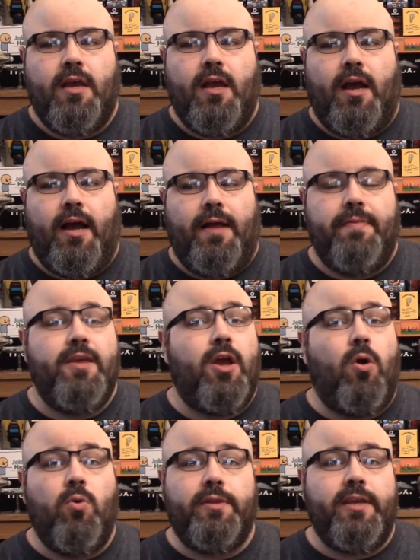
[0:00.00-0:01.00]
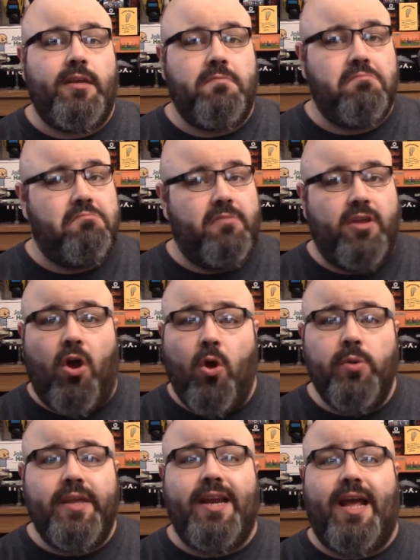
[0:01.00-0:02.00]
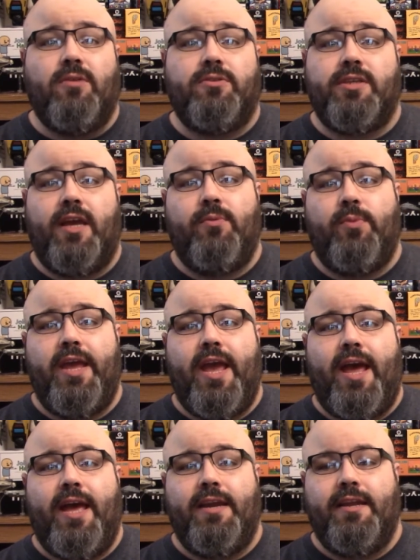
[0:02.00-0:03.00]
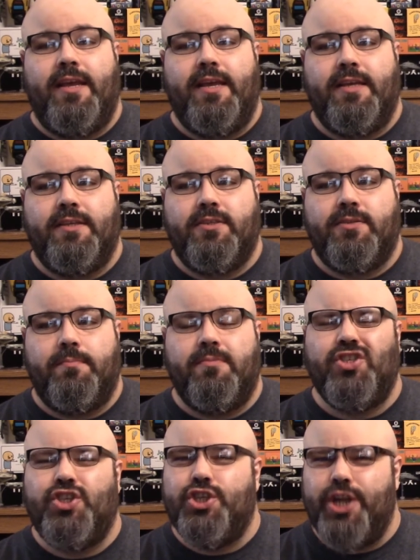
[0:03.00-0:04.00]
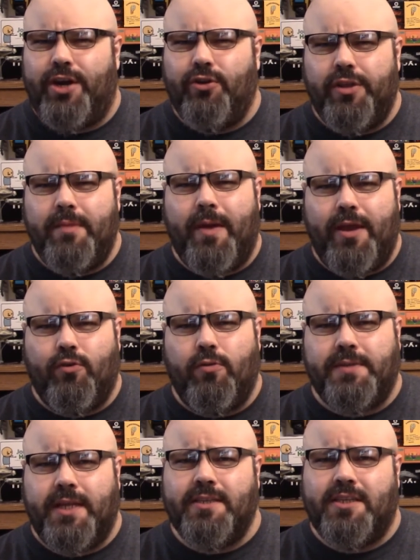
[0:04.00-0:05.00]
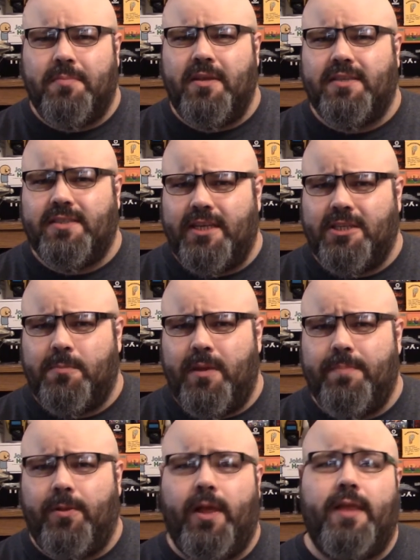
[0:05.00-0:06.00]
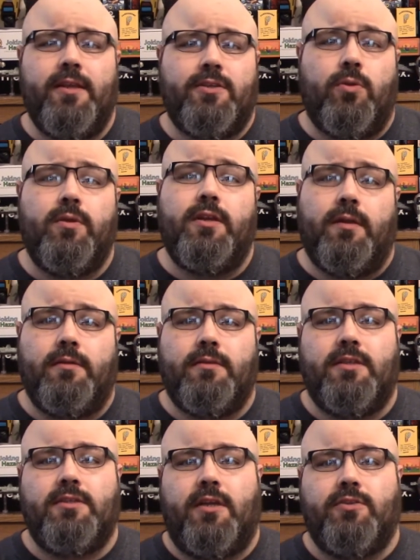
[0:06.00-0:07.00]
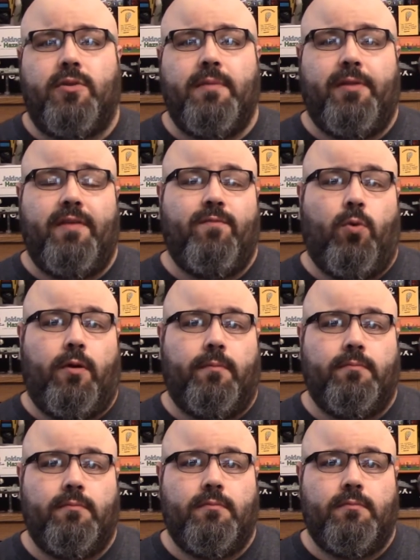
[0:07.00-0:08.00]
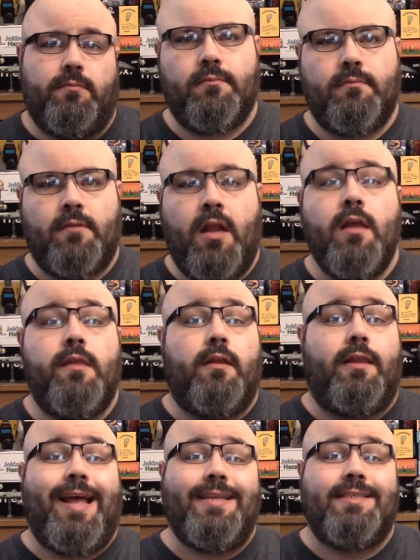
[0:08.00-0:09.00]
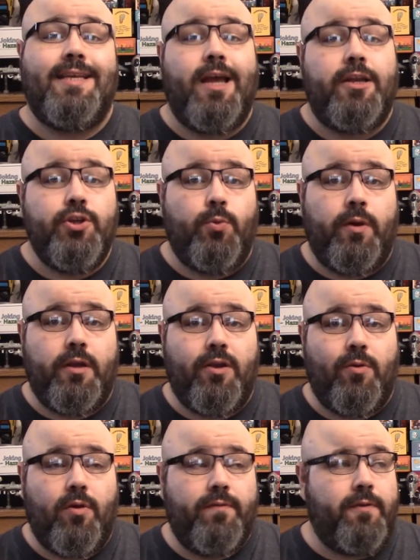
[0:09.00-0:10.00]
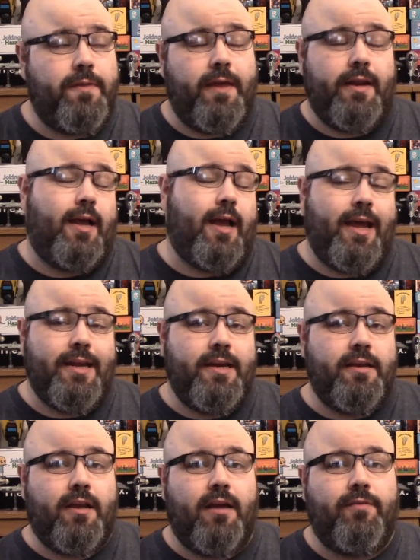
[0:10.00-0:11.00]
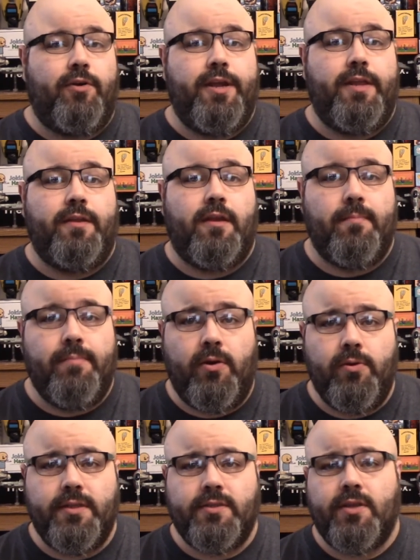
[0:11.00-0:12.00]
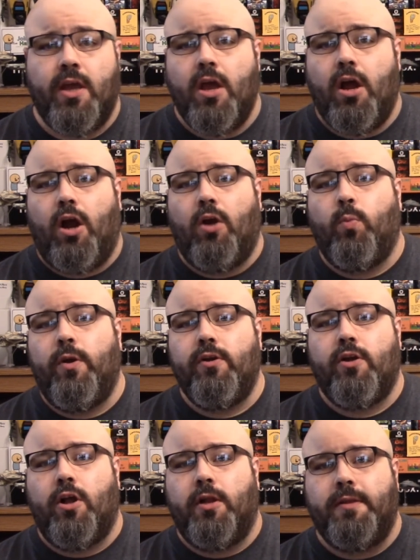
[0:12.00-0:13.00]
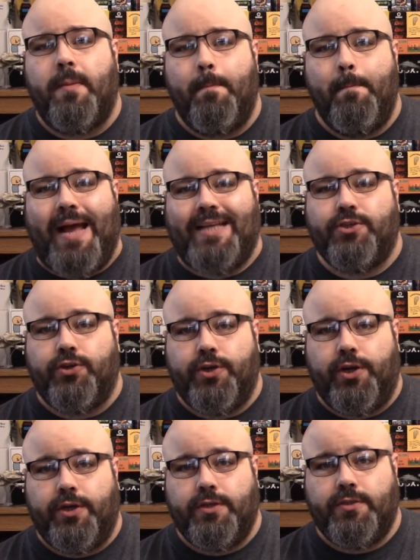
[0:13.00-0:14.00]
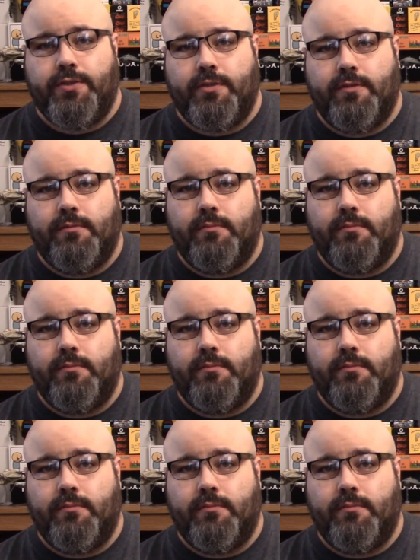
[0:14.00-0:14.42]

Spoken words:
The only downside we had is generally my group tends to be 6 people, and this does only play 4. The last thing I do want to go over that I didn't cover in the components are what are called master cards.